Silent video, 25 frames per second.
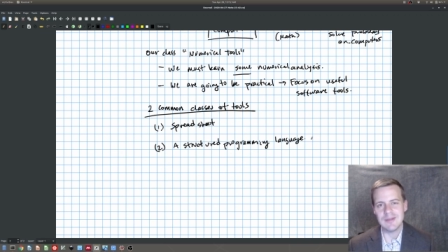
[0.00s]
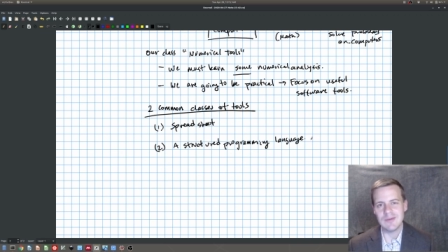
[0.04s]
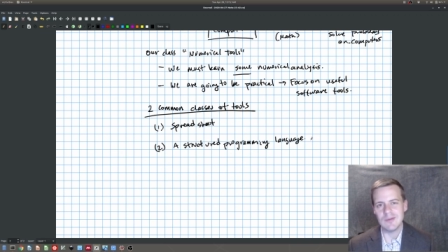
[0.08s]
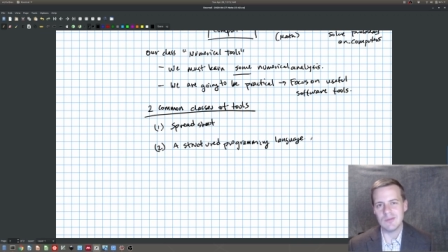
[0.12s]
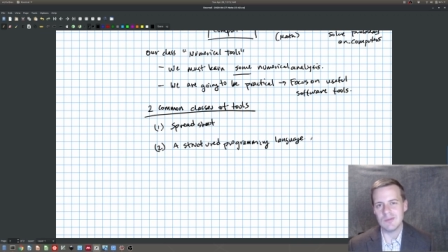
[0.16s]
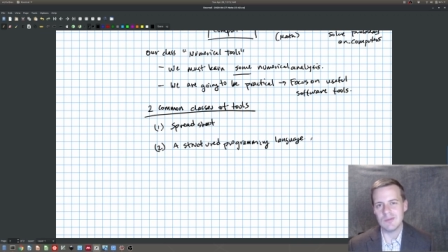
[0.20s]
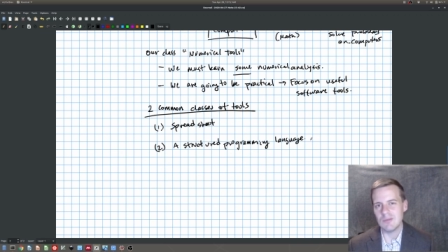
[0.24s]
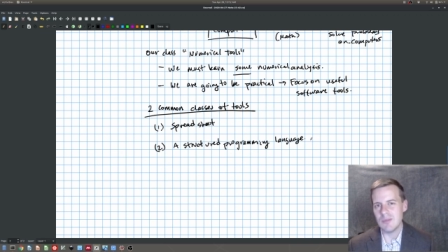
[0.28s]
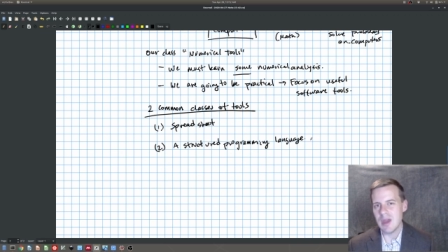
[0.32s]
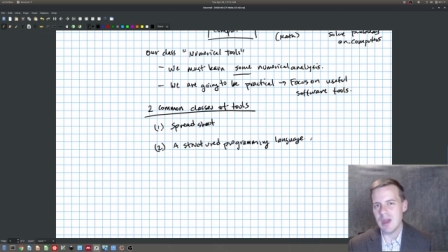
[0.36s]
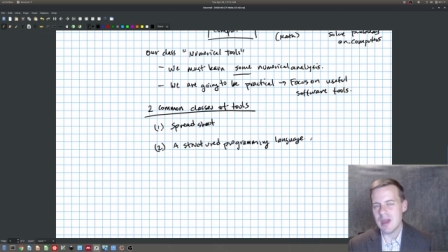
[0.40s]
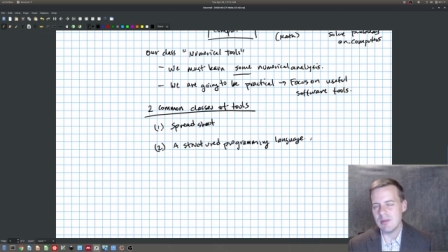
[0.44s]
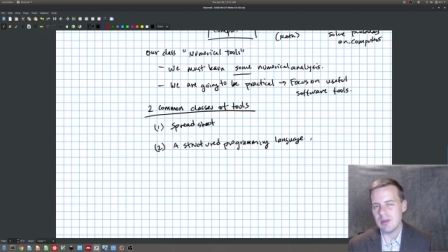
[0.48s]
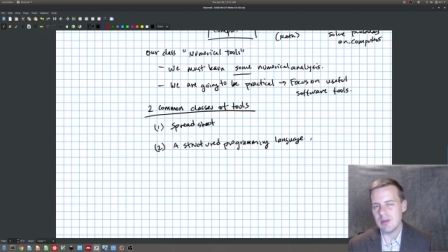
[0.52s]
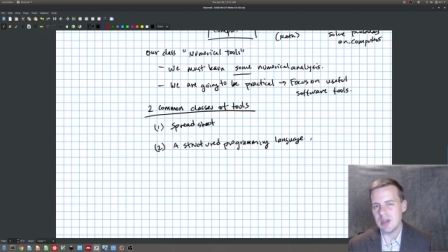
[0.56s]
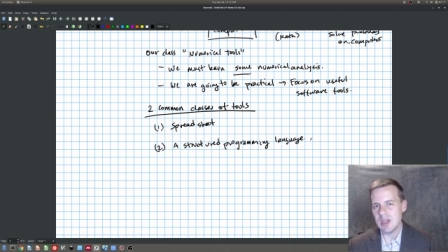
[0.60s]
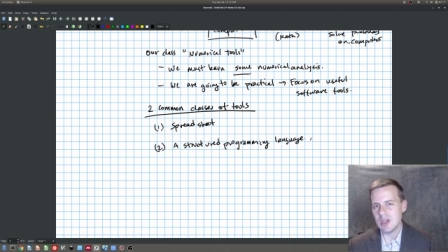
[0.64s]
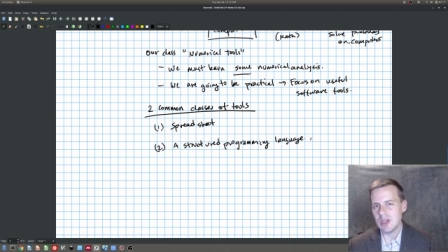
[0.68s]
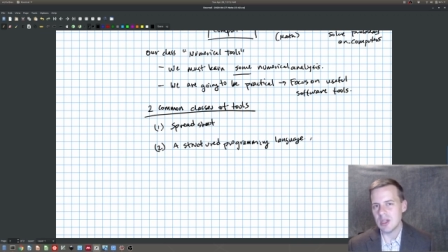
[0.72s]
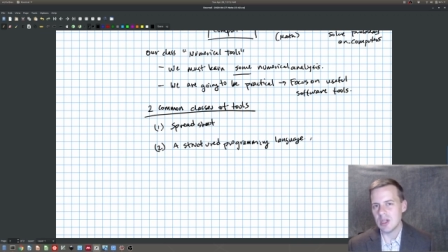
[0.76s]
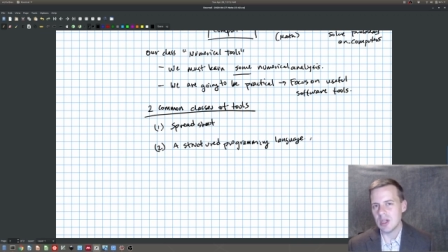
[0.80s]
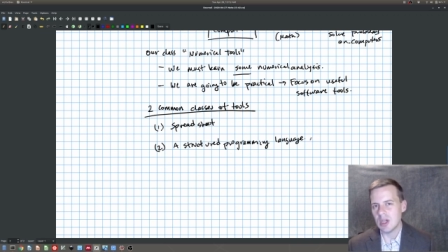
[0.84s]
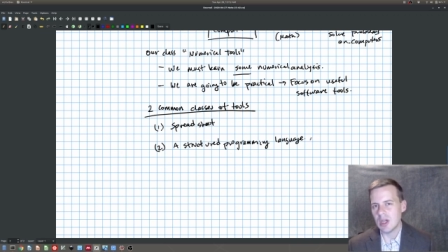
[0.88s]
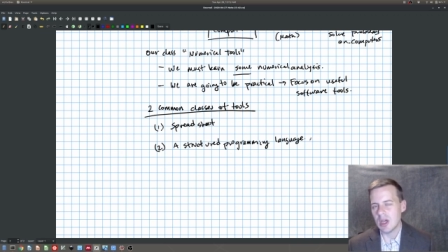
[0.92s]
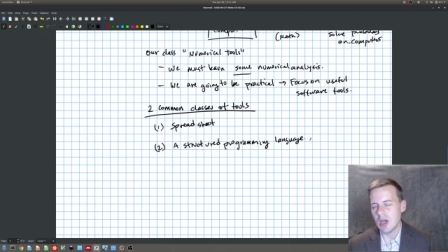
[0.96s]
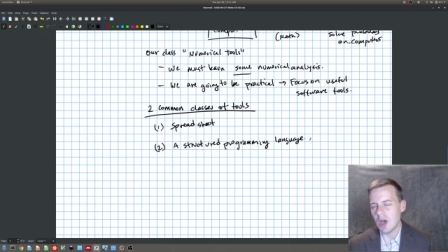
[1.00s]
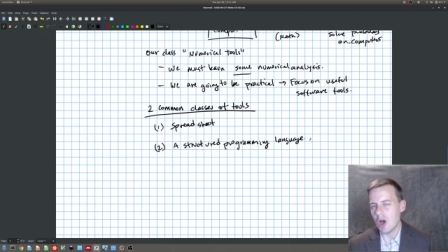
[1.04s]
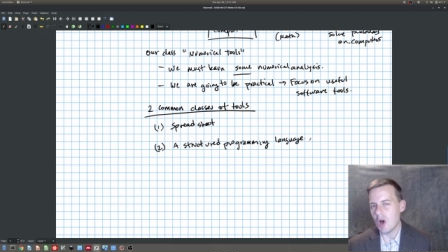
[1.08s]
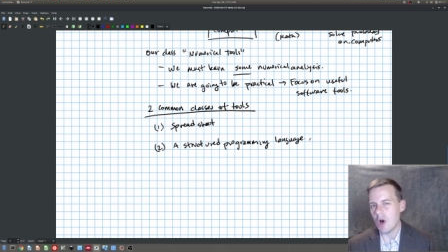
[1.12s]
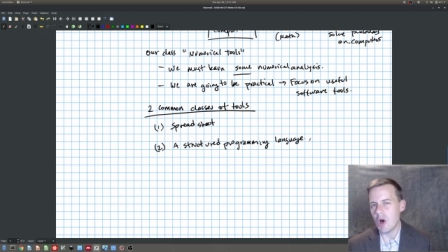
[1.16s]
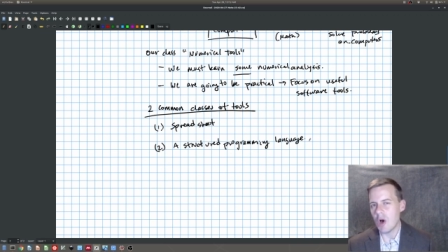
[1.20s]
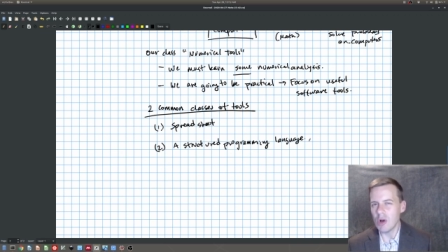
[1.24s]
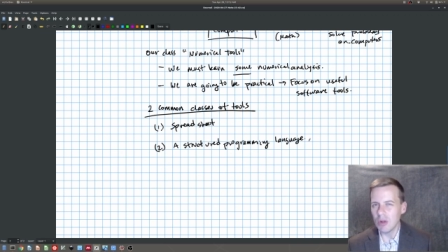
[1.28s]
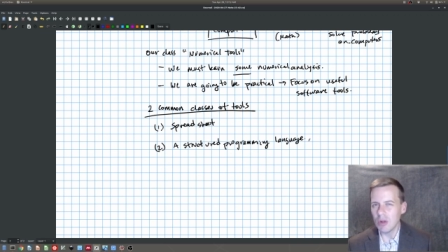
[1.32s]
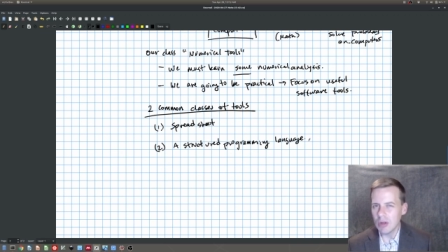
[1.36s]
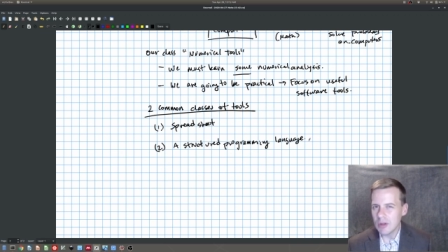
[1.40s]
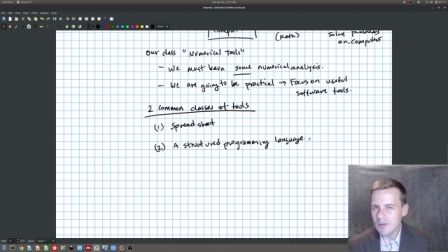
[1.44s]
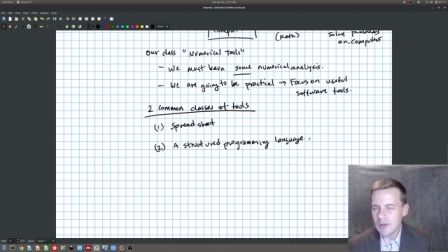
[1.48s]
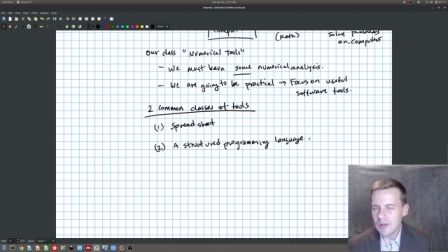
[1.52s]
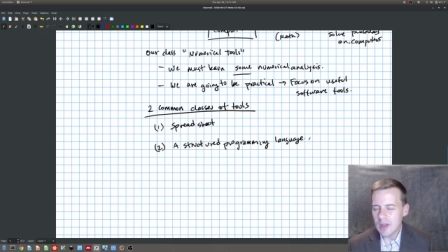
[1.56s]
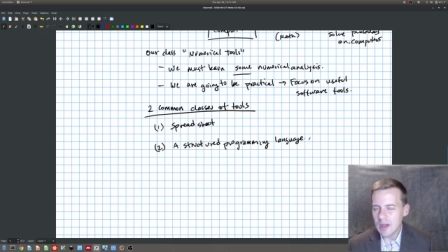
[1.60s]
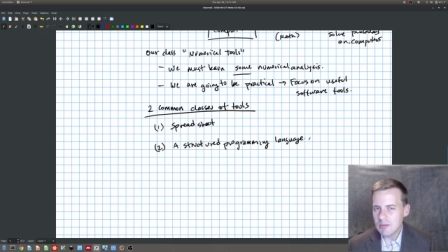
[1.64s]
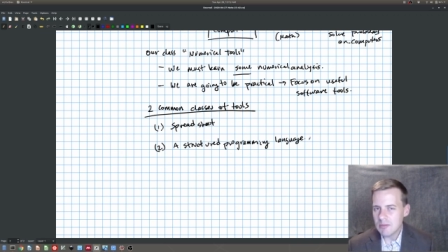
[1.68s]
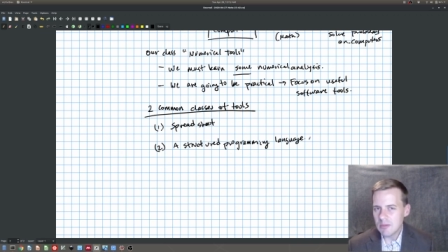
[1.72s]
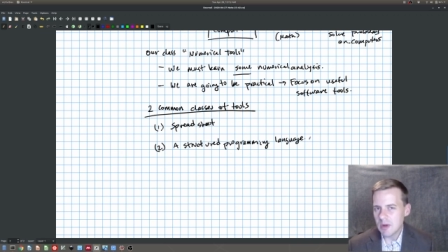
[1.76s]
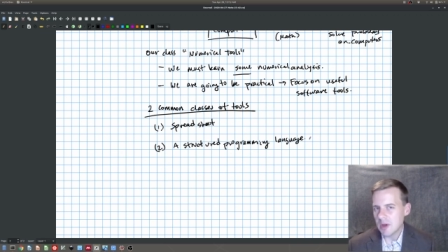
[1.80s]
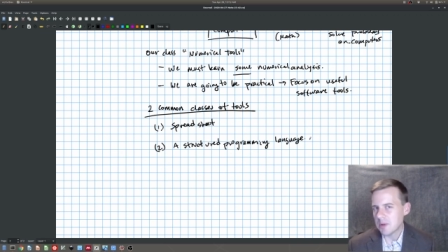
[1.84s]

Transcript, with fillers: maybe all of them,